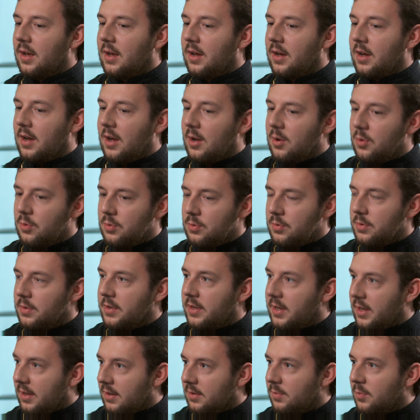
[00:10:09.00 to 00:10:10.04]
How
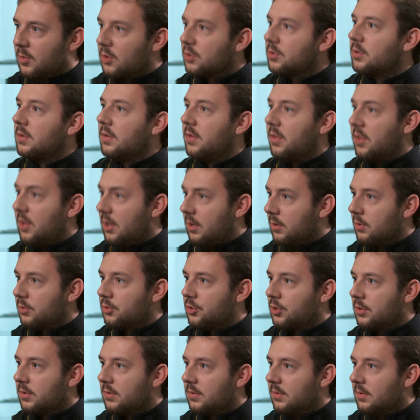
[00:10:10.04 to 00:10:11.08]
can modern
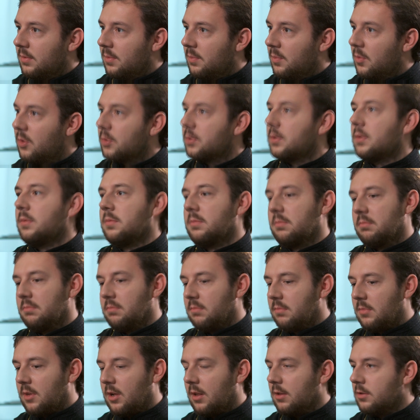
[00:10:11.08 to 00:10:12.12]
theologian, modern
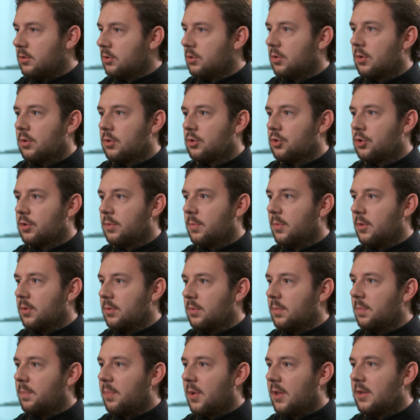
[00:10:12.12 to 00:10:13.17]
researcher,
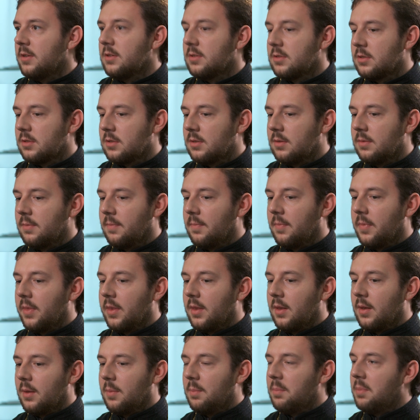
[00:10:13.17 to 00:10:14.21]
modern priest
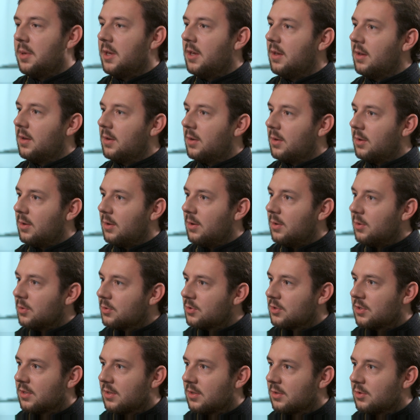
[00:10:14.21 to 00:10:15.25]
be
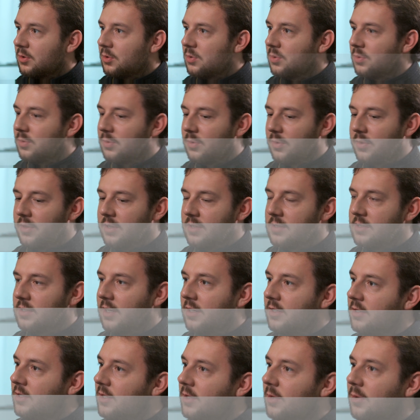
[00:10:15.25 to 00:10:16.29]
closer to this
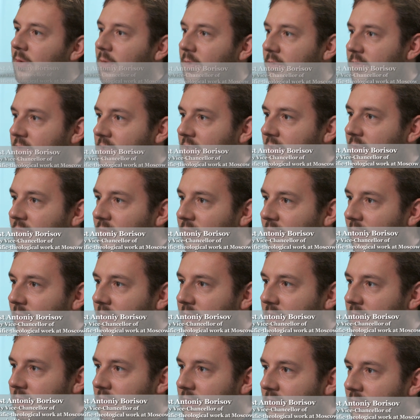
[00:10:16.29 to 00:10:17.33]
ideal of sin
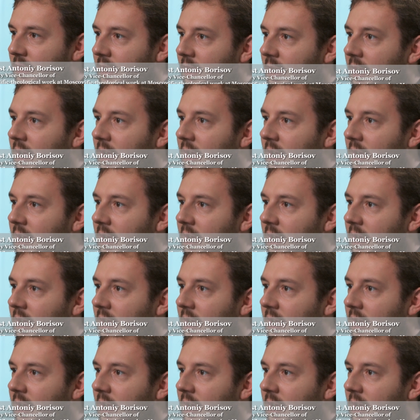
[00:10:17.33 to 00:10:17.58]
fathers,